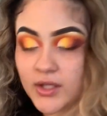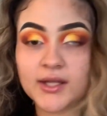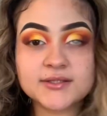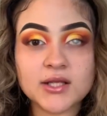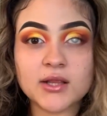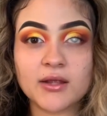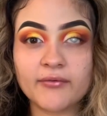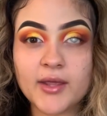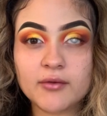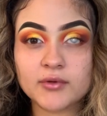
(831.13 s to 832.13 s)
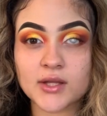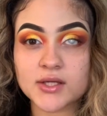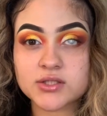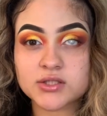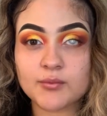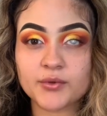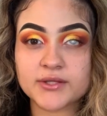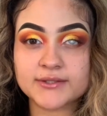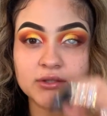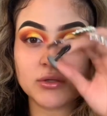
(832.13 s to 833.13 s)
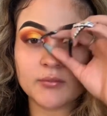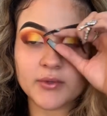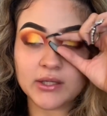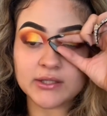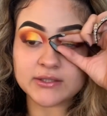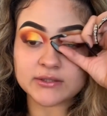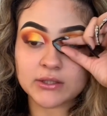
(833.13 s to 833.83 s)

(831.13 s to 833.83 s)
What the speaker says: It's a love-hate relationship with this glue because